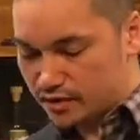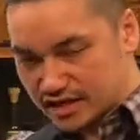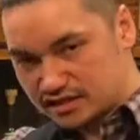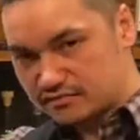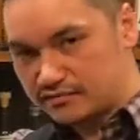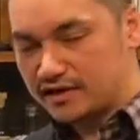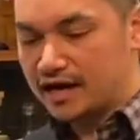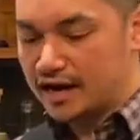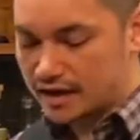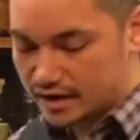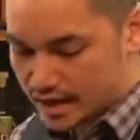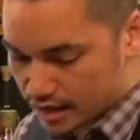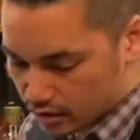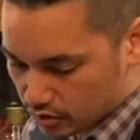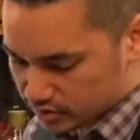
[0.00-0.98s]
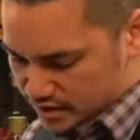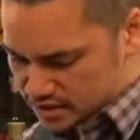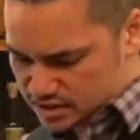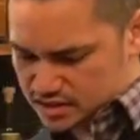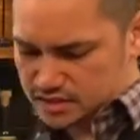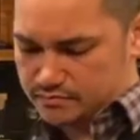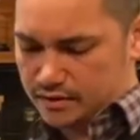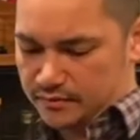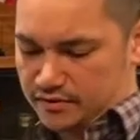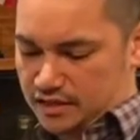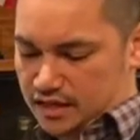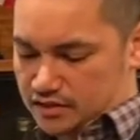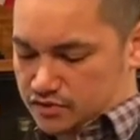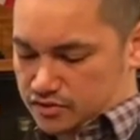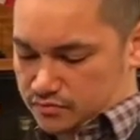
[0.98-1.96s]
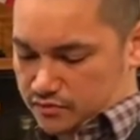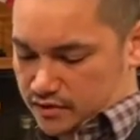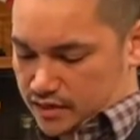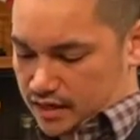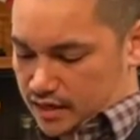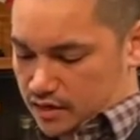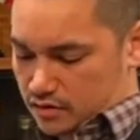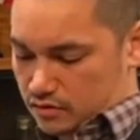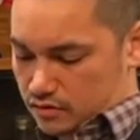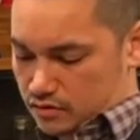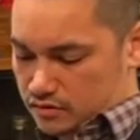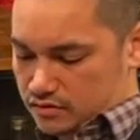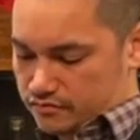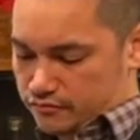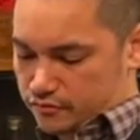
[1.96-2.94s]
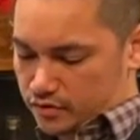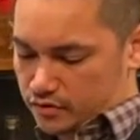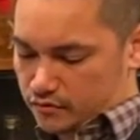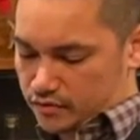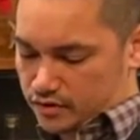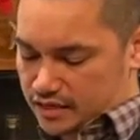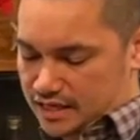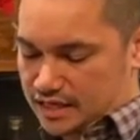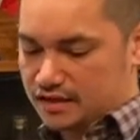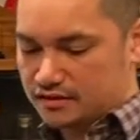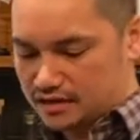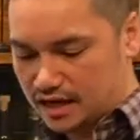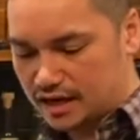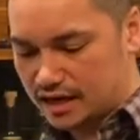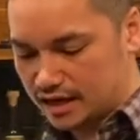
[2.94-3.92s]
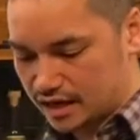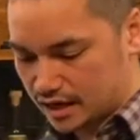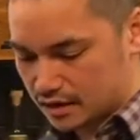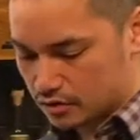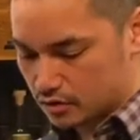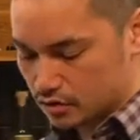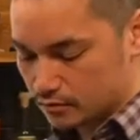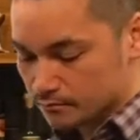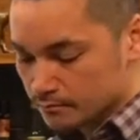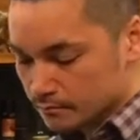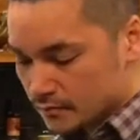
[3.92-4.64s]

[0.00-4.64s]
Ready to be higher alcohol. This is probably not super high alcohol, 41, yeah, not high alcohol.